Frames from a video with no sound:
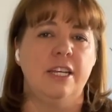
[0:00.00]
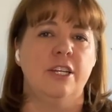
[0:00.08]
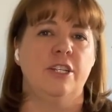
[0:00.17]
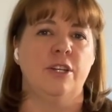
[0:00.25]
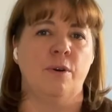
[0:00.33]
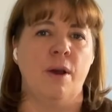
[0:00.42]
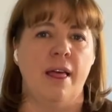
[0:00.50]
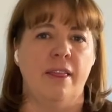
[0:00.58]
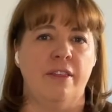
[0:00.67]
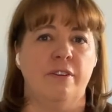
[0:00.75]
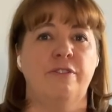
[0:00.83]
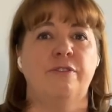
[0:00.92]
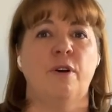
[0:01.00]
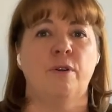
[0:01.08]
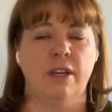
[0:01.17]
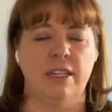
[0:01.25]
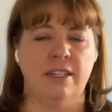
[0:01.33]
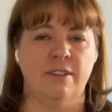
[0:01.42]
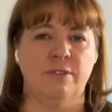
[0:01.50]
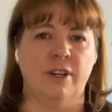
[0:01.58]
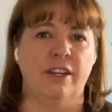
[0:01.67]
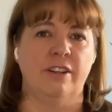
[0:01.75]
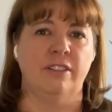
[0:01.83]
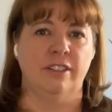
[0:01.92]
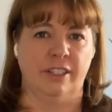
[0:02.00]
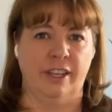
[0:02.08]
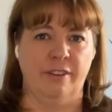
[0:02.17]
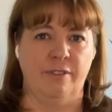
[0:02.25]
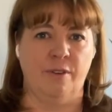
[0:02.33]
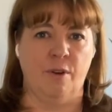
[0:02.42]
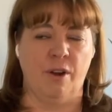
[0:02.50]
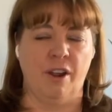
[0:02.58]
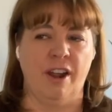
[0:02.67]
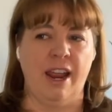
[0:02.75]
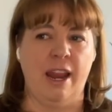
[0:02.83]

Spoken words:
So the focus of what you're looking for